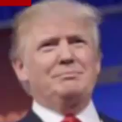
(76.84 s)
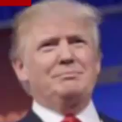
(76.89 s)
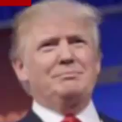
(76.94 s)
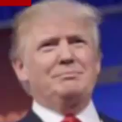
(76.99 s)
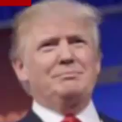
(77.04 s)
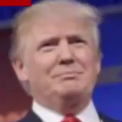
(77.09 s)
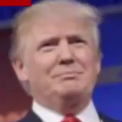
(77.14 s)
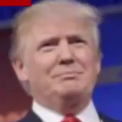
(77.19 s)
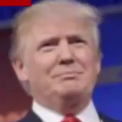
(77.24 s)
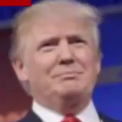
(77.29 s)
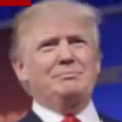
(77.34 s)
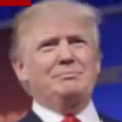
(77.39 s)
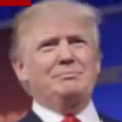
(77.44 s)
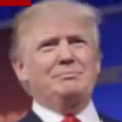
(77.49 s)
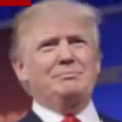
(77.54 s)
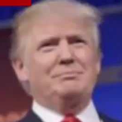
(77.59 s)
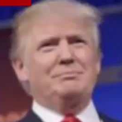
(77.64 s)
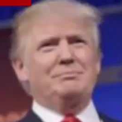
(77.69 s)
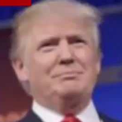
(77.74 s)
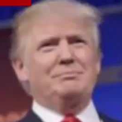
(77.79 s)

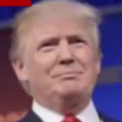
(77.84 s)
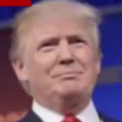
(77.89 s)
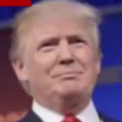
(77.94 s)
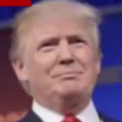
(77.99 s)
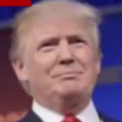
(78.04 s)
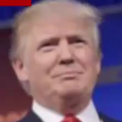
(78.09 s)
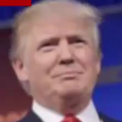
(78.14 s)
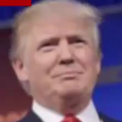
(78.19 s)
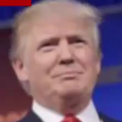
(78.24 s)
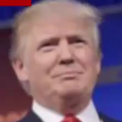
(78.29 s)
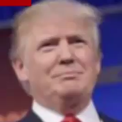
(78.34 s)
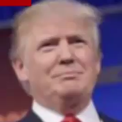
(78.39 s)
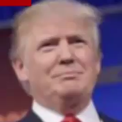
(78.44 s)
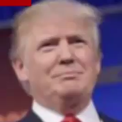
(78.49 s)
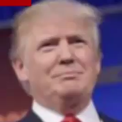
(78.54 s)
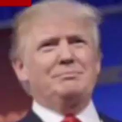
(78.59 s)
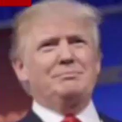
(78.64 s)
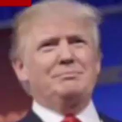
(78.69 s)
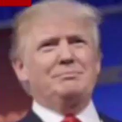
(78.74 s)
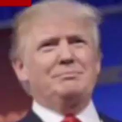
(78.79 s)

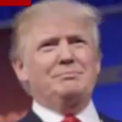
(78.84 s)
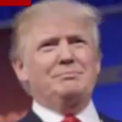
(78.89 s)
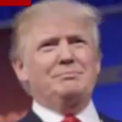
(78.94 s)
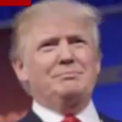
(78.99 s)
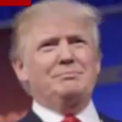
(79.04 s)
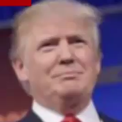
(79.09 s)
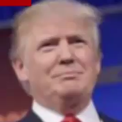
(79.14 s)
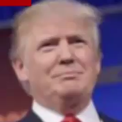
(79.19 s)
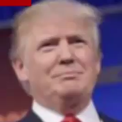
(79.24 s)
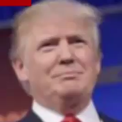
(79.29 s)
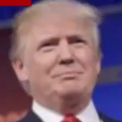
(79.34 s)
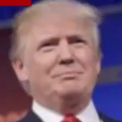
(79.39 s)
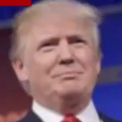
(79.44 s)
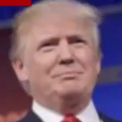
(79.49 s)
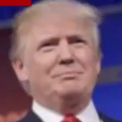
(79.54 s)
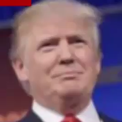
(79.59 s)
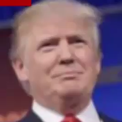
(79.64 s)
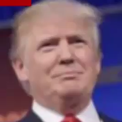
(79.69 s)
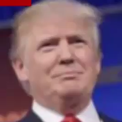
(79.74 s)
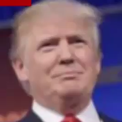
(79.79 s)

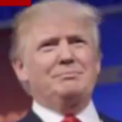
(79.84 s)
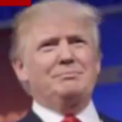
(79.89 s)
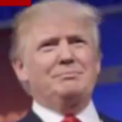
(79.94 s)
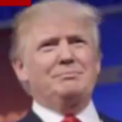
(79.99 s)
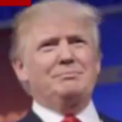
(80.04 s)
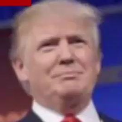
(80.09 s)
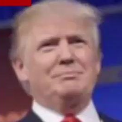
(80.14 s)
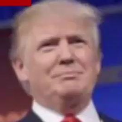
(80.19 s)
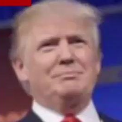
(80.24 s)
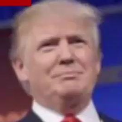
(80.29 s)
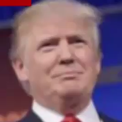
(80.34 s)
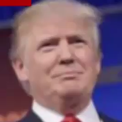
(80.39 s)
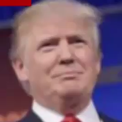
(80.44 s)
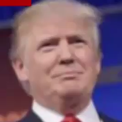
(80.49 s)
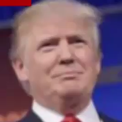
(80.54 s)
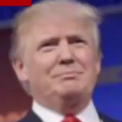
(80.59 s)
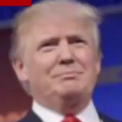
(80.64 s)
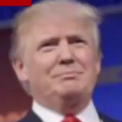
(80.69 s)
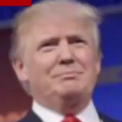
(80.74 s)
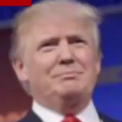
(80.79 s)

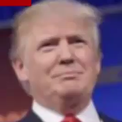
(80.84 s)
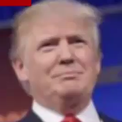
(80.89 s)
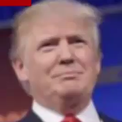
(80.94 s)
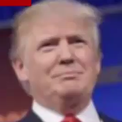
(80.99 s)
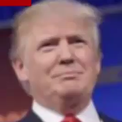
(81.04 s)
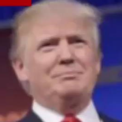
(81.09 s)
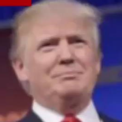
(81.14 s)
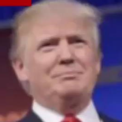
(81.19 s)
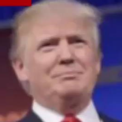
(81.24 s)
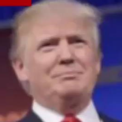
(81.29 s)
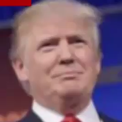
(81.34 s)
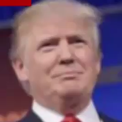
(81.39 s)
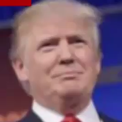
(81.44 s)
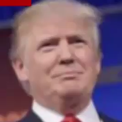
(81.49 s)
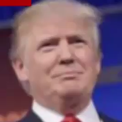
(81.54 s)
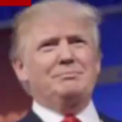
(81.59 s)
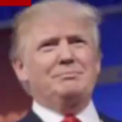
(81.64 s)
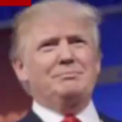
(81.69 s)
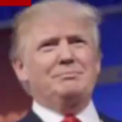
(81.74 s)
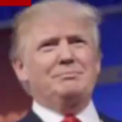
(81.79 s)

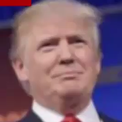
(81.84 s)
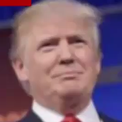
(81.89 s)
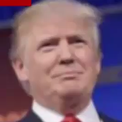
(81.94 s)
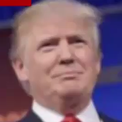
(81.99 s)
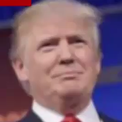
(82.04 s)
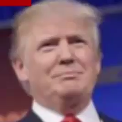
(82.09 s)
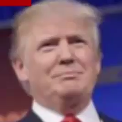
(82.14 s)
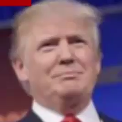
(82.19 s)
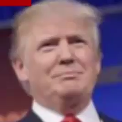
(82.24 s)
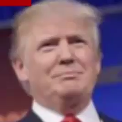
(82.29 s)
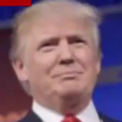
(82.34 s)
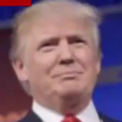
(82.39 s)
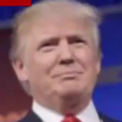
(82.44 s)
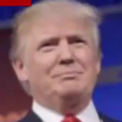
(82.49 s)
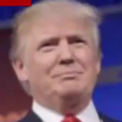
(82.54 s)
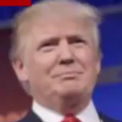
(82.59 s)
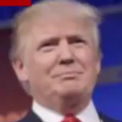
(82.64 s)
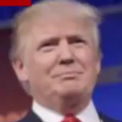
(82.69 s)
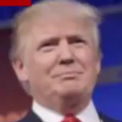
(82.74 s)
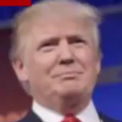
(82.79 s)

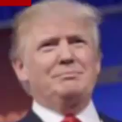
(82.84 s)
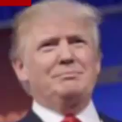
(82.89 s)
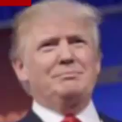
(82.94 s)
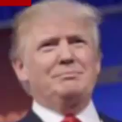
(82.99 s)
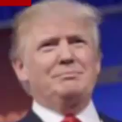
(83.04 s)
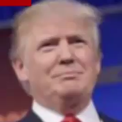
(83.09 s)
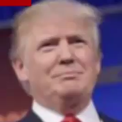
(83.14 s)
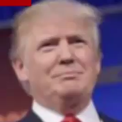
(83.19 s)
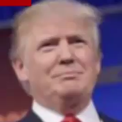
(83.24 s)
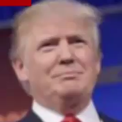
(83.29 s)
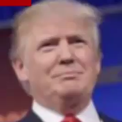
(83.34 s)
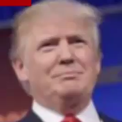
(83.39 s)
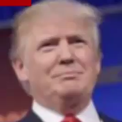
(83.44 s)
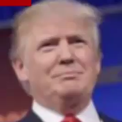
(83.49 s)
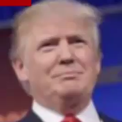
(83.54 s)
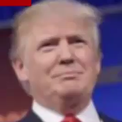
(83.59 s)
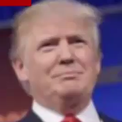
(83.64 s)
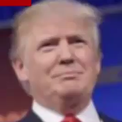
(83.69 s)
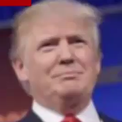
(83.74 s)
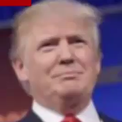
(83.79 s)

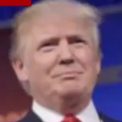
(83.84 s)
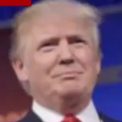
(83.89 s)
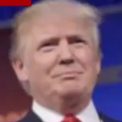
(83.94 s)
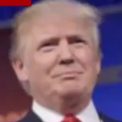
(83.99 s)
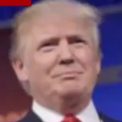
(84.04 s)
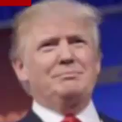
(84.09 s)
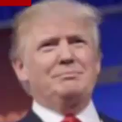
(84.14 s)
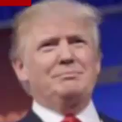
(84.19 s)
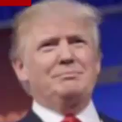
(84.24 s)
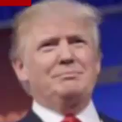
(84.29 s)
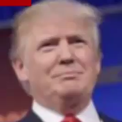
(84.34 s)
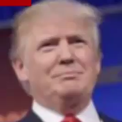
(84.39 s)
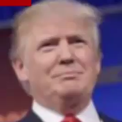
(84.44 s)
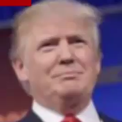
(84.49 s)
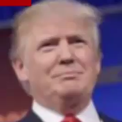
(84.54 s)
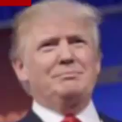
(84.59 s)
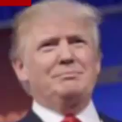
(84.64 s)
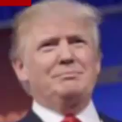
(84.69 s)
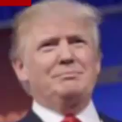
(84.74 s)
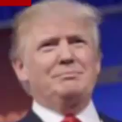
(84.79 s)
This is a still picture; no speech is visible.